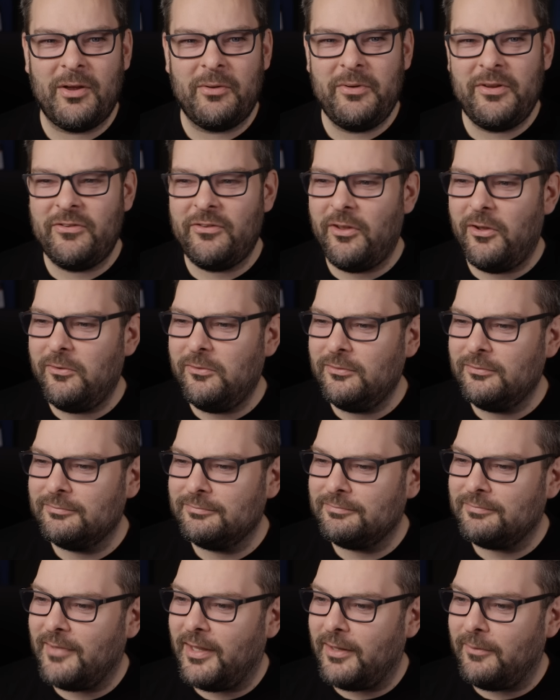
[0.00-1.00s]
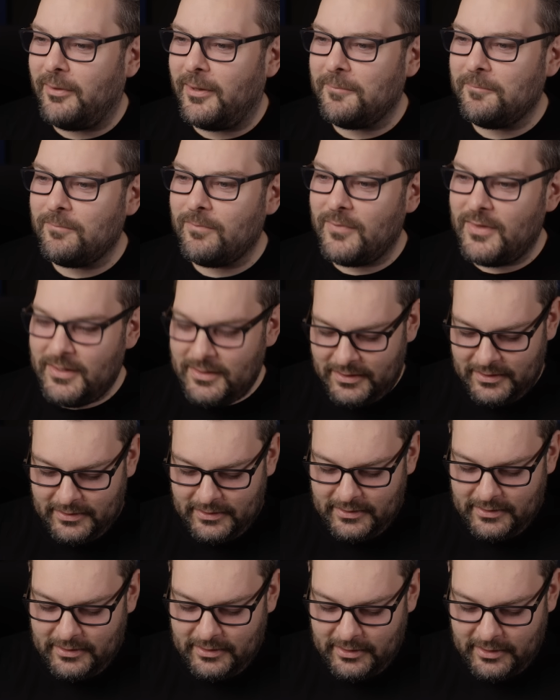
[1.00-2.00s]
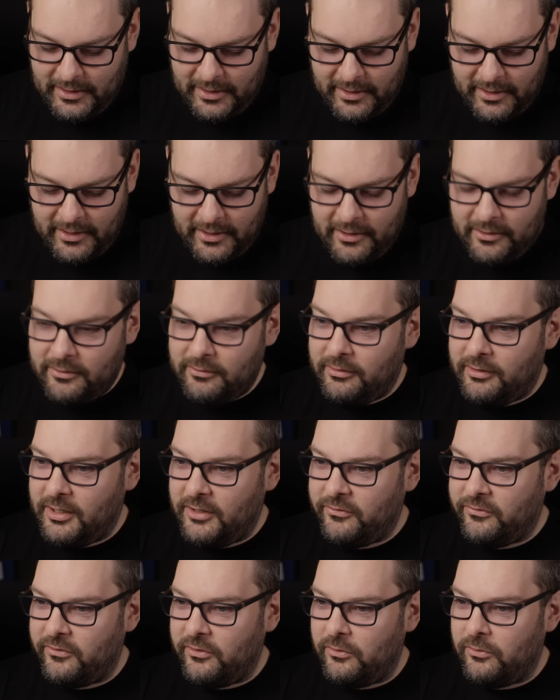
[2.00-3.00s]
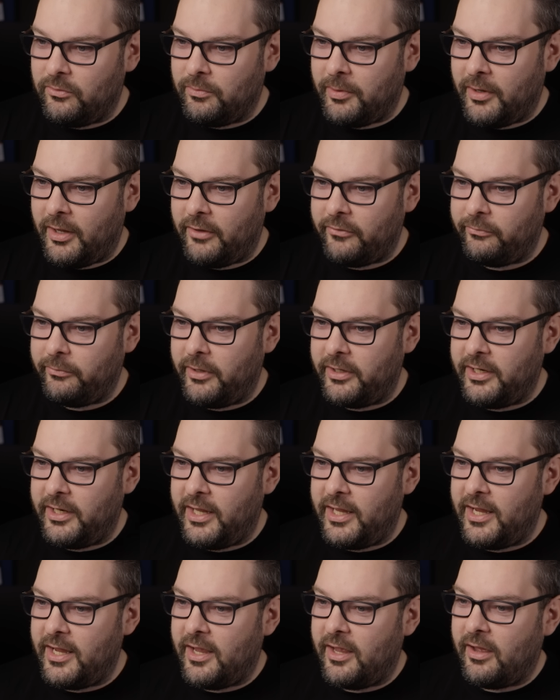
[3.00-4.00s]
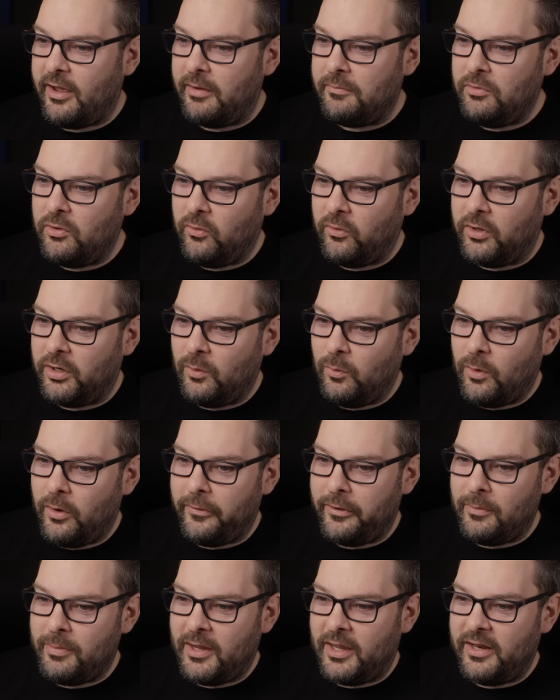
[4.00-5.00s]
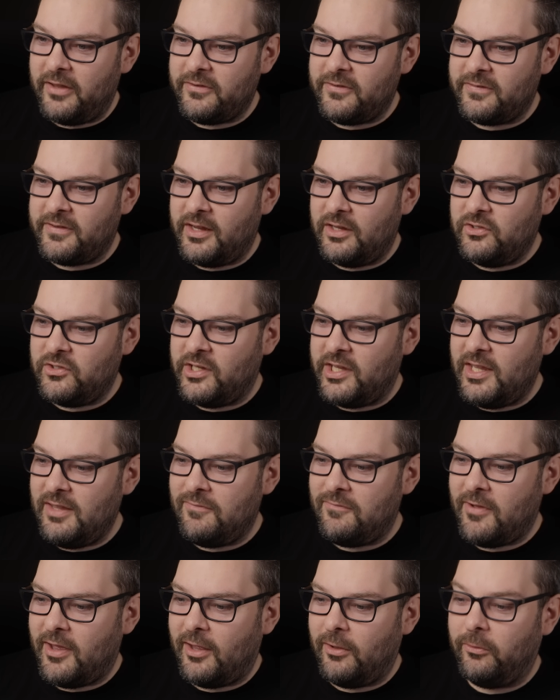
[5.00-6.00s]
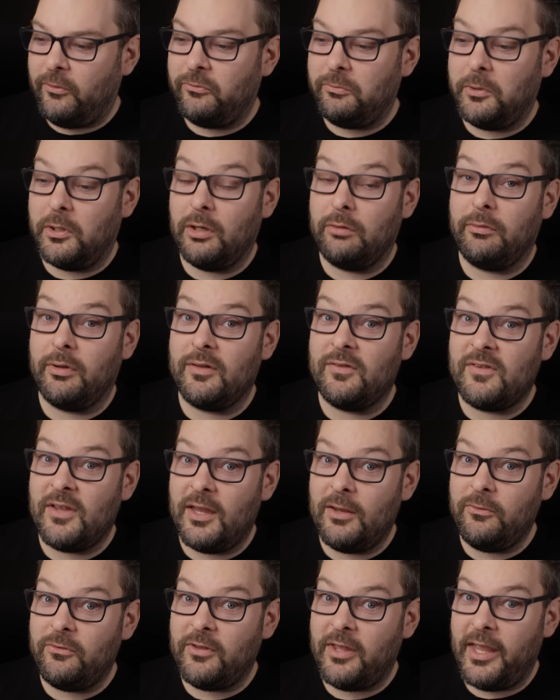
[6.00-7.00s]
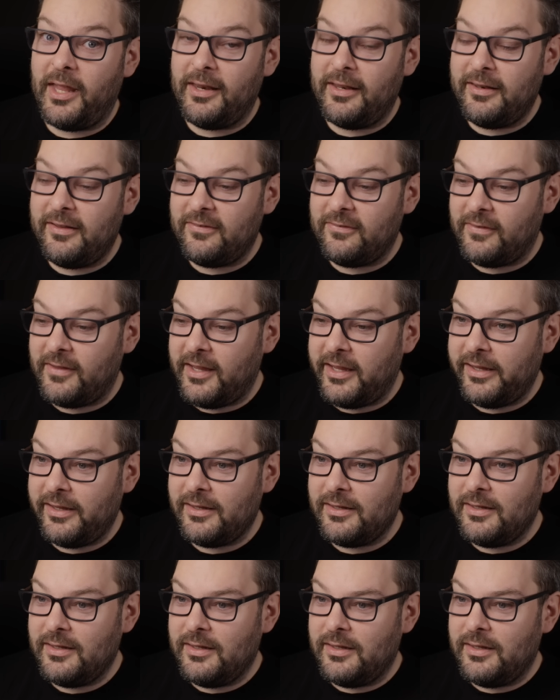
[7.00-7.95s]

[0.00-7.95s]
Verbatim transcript: Bowie song? Anyway, uh, let's do the password in here. I'm not going to worry about an SSH key file because I'm going to run tailscale in this thing.